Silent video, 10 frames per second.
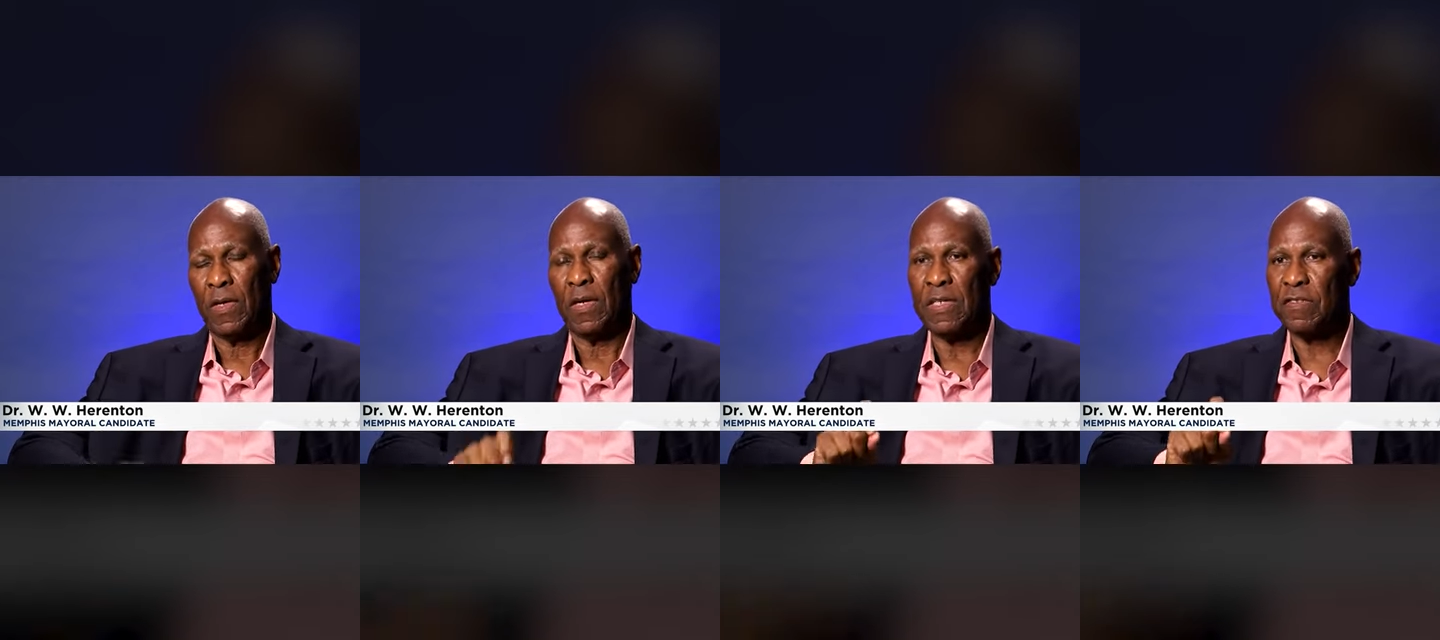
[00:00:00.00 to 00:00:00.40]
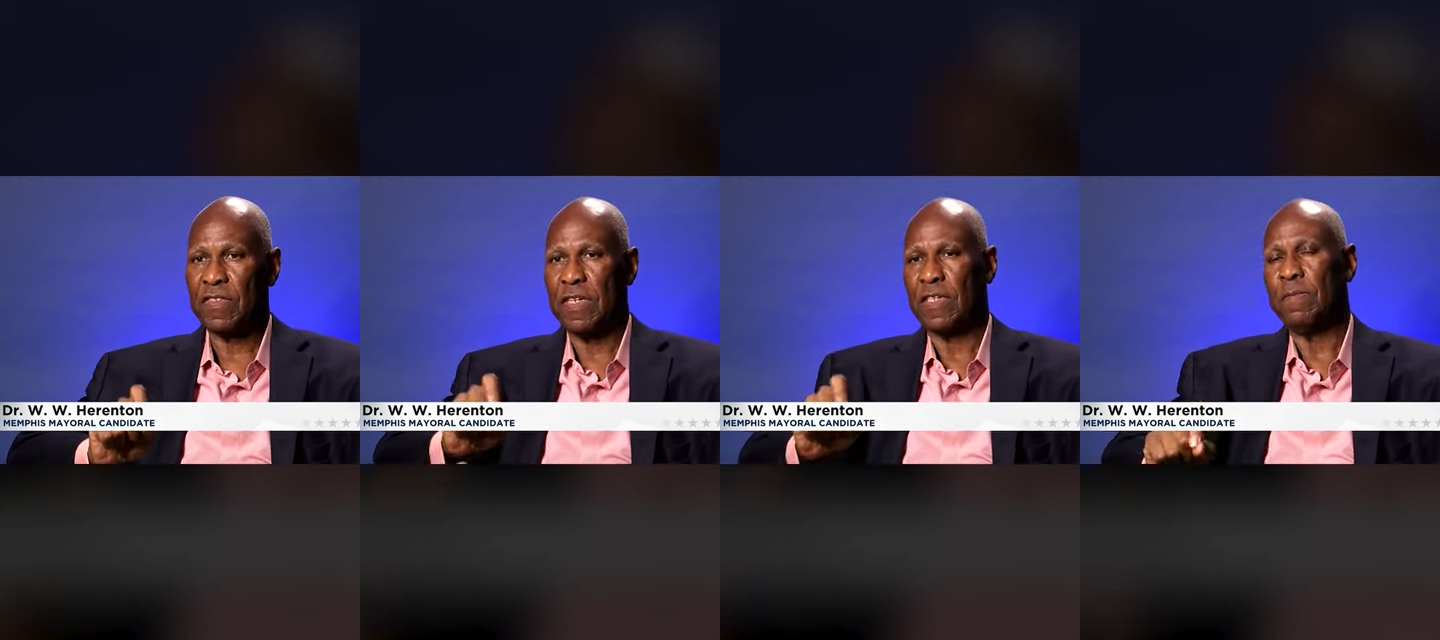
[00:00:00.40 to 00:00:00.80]
And he
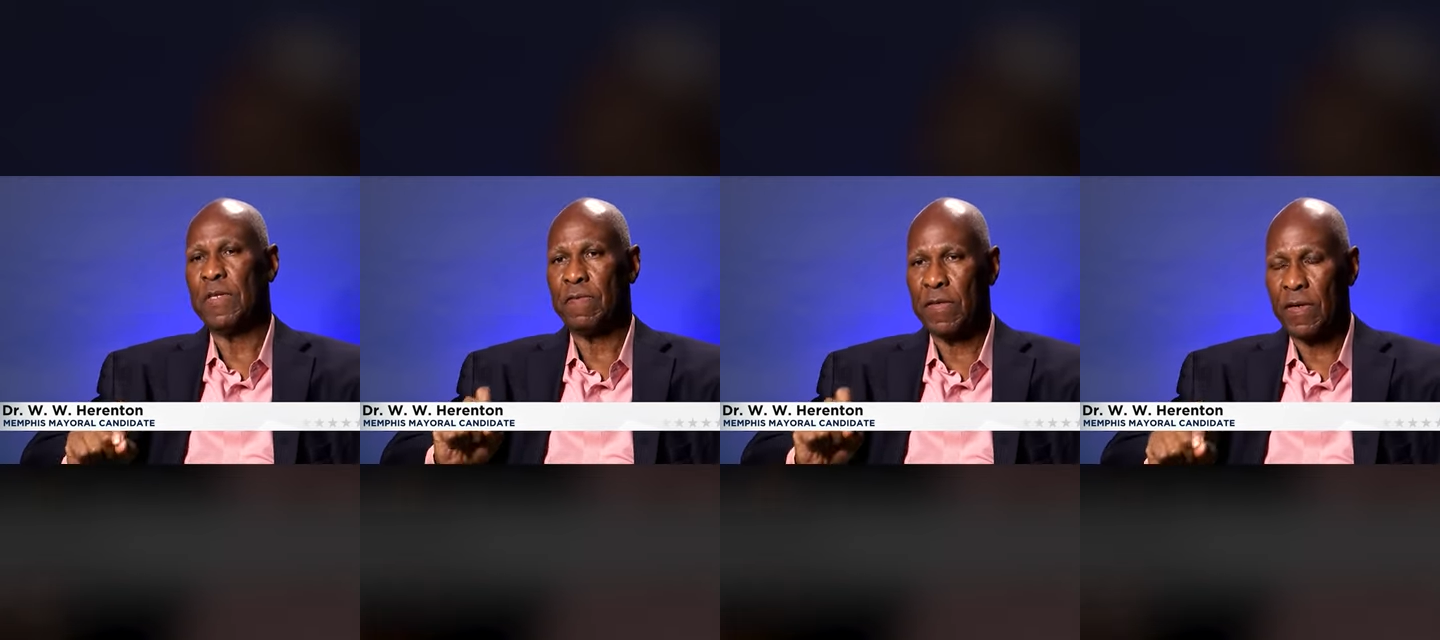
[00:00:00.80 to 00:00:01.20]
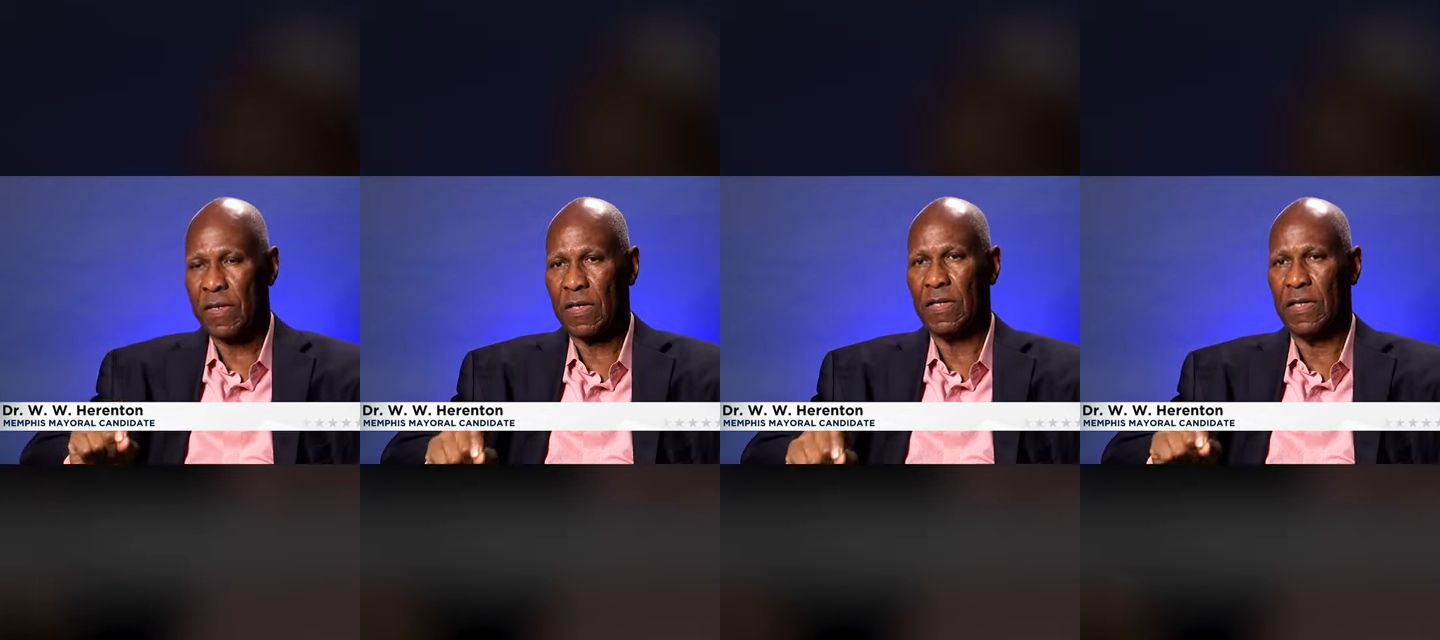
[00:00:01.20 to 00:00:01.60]
said to me very
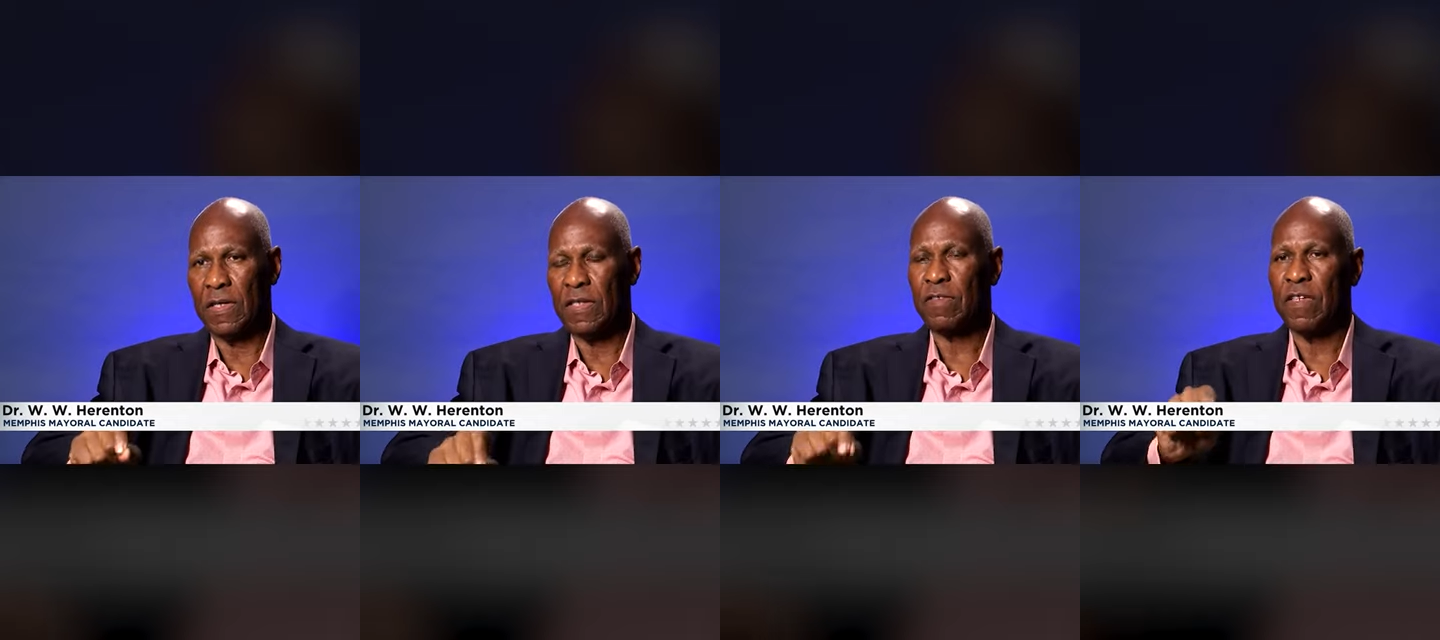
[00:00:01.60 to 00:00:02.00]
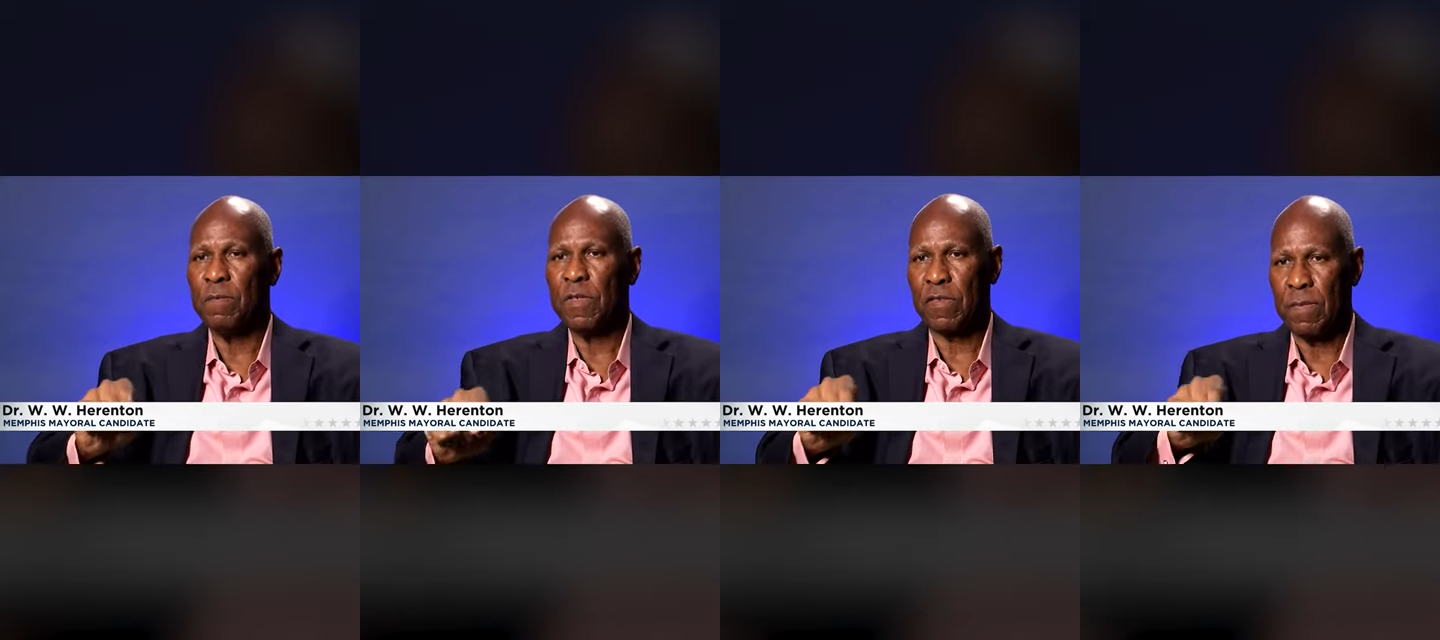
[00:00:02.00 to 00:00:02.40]
clearly, he
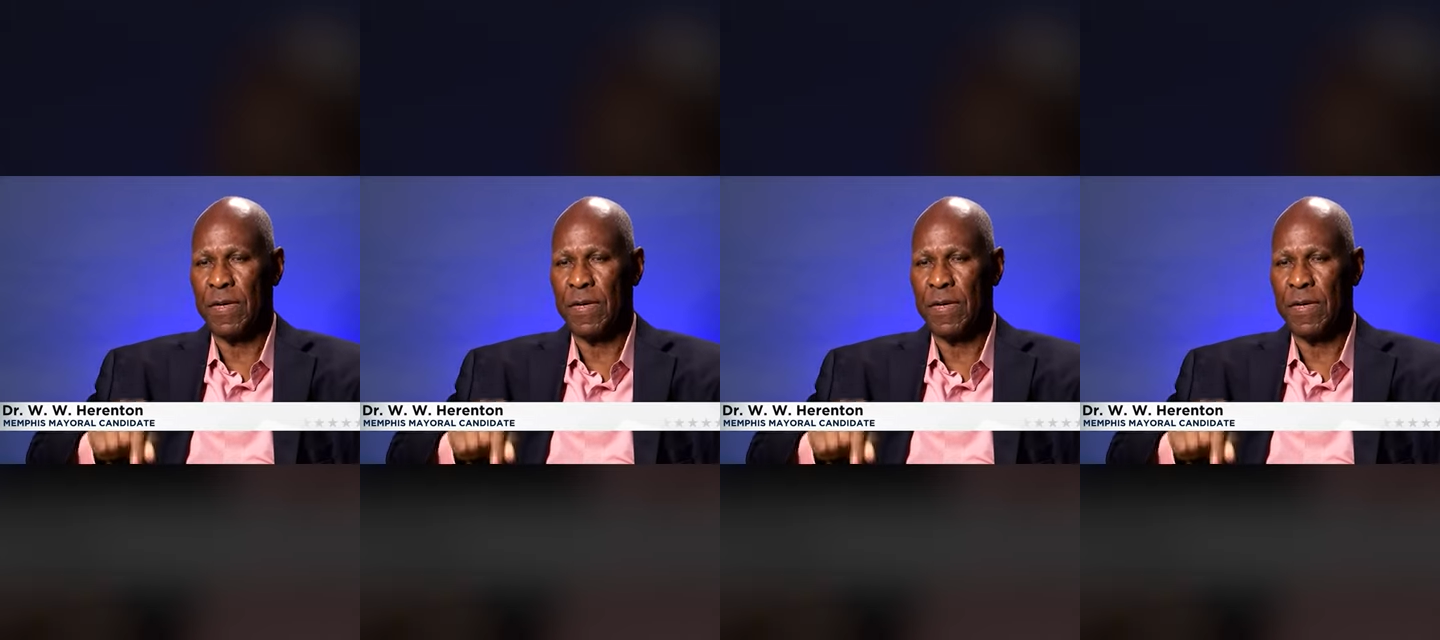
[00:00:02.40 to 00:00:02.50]
said, Mr.